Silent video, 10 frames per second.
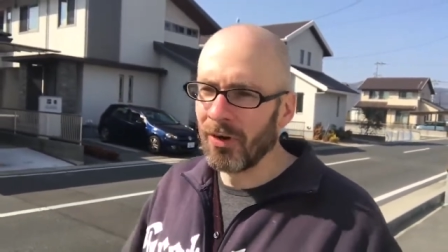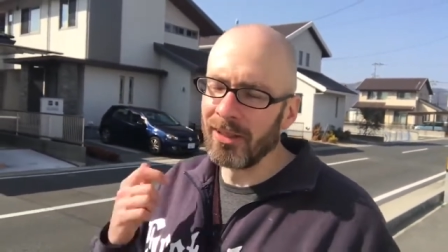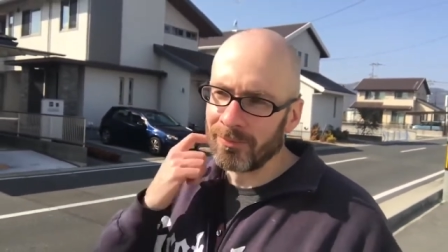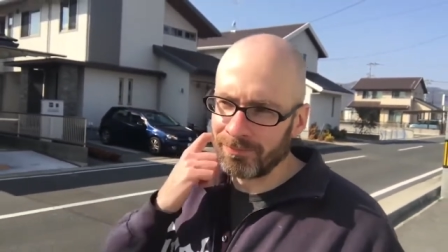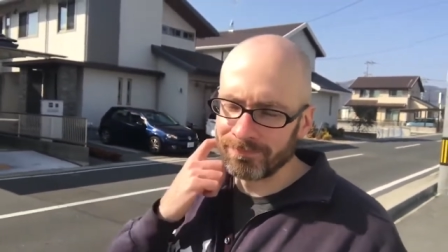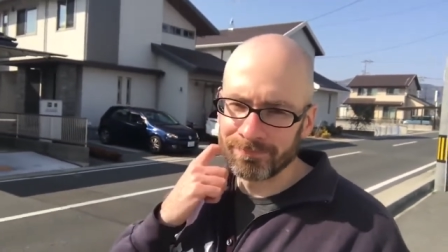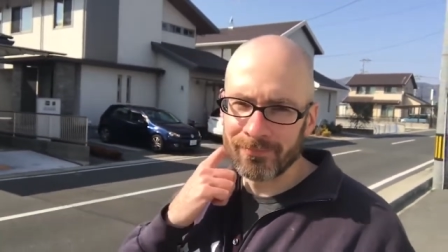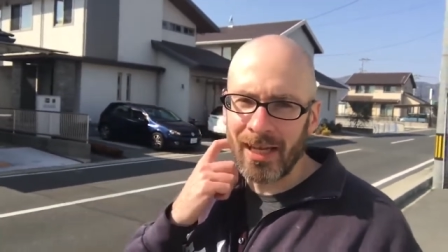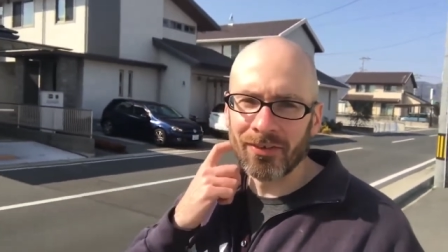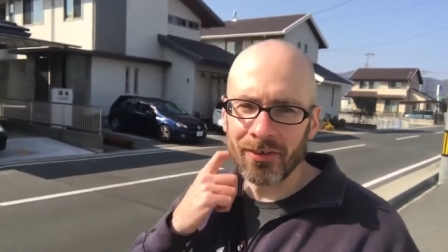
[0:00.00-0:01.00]
Well,
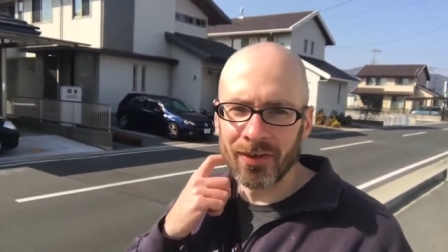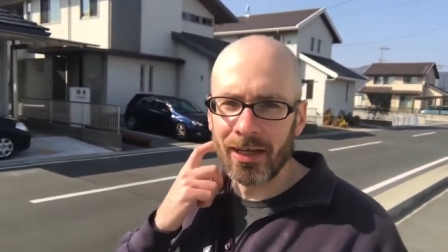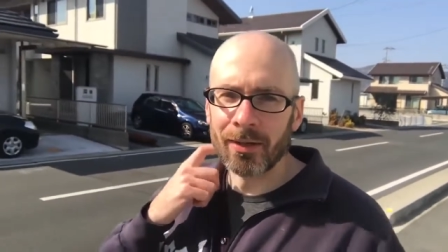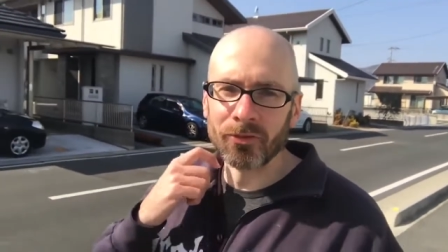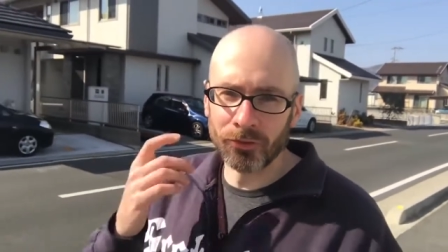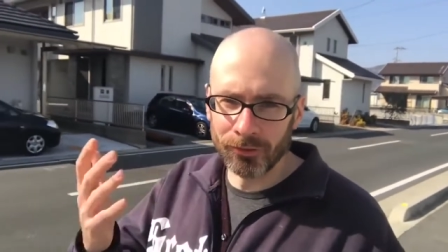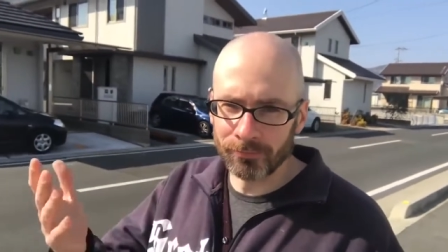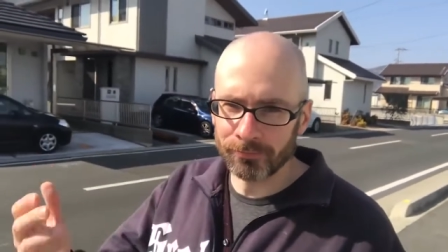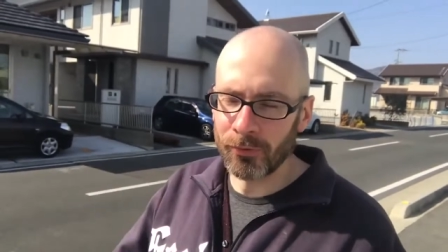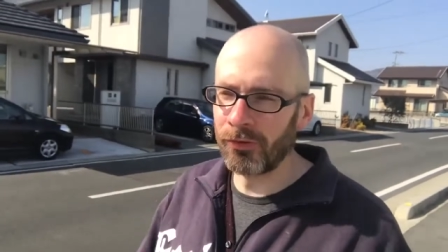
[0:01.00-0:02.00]
as I say, I'm
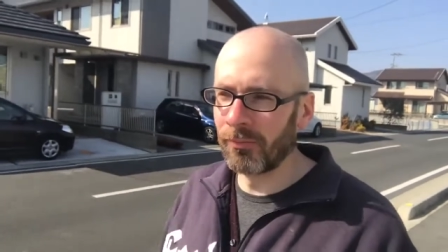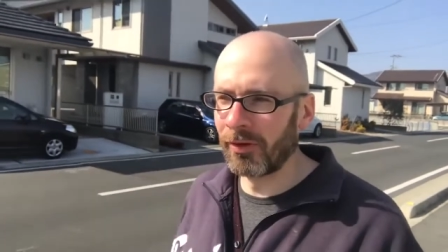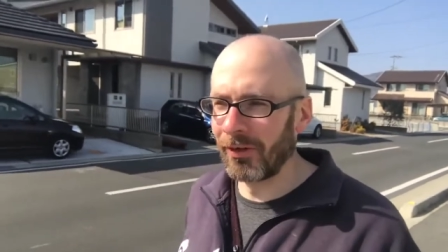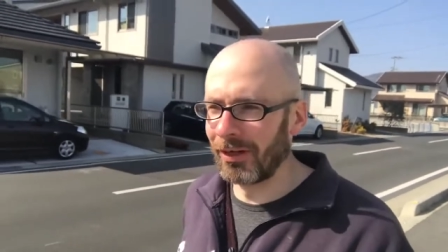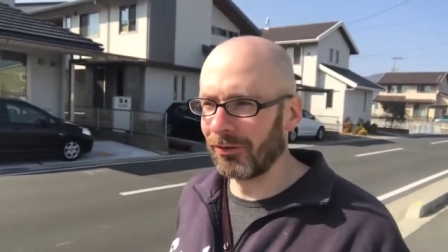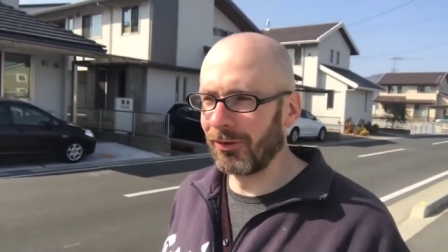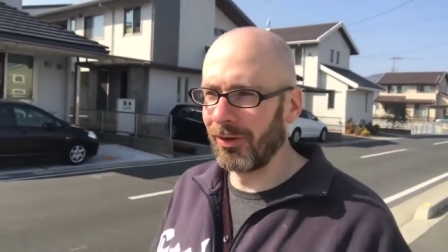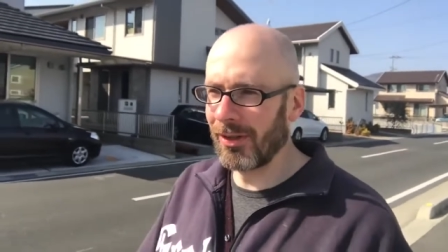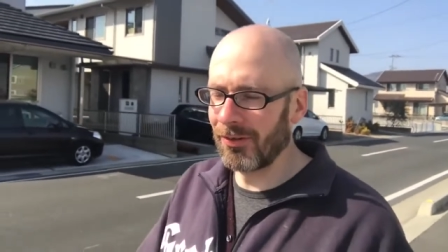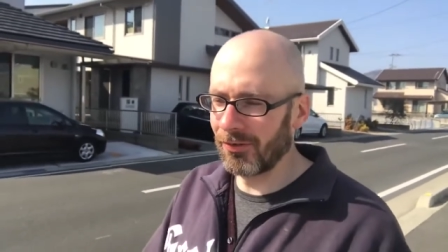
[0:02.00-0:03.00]
sure most of my regular
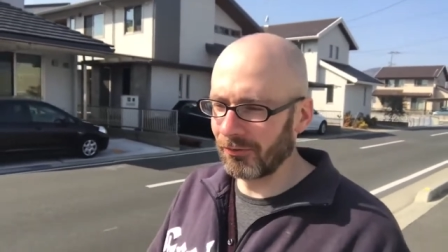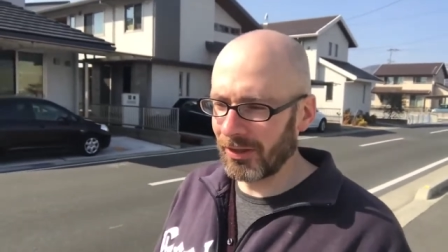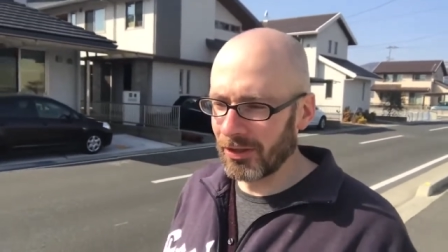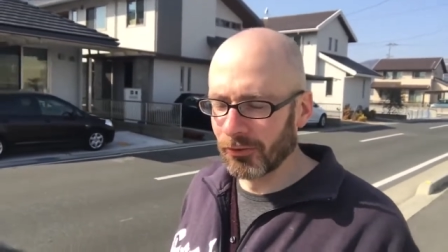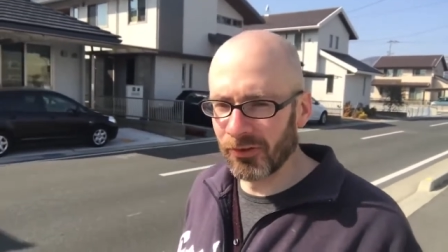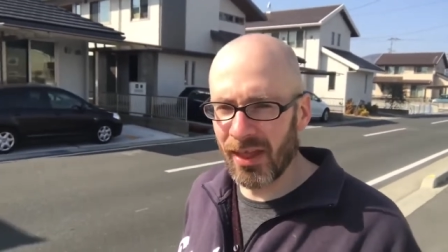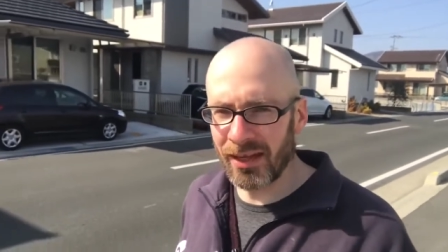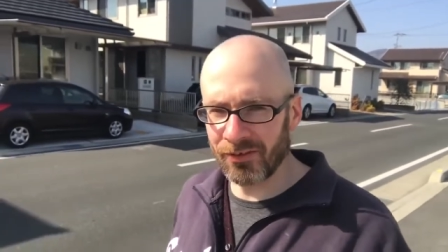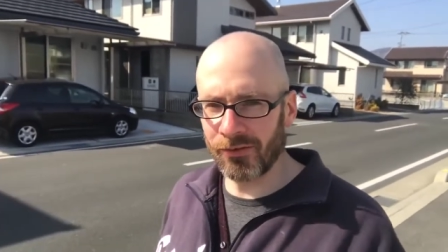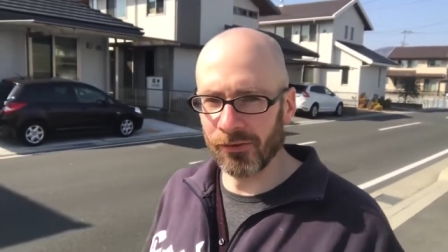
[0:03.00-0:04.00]
audience already knows
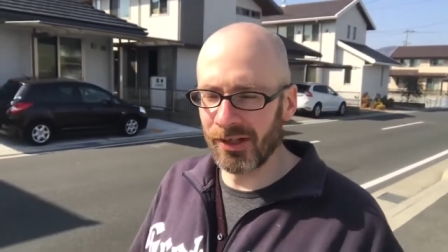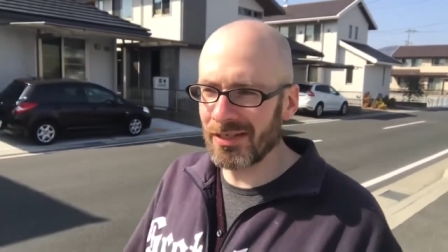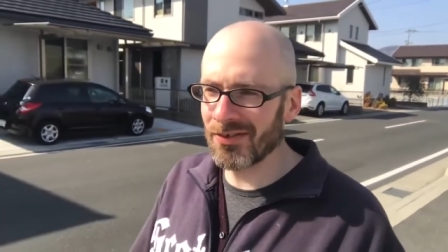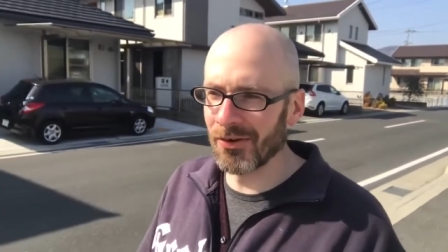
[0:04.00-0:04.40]
that story.